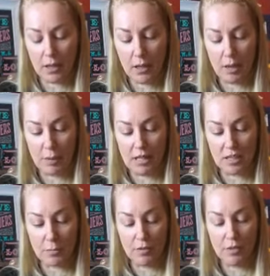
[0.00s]

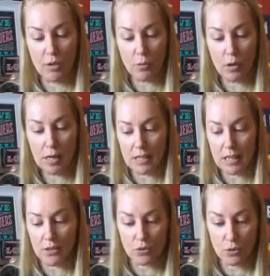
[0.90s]
comments, but if you want
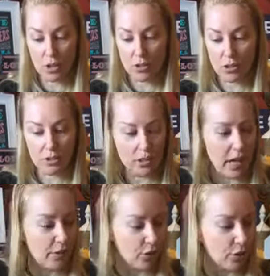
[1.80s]
instructions to
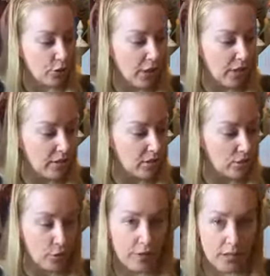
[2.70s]
how to create the
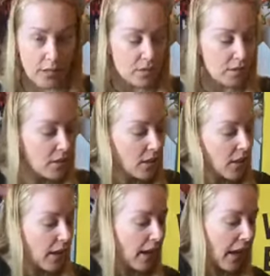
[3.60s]
surface,
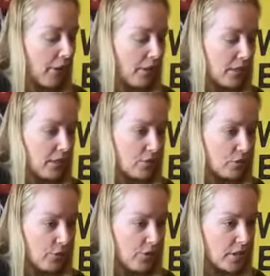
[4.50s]
how I did the
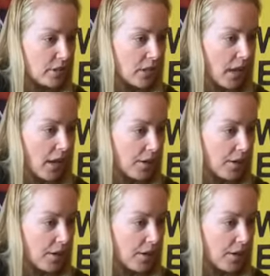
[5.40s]
surface,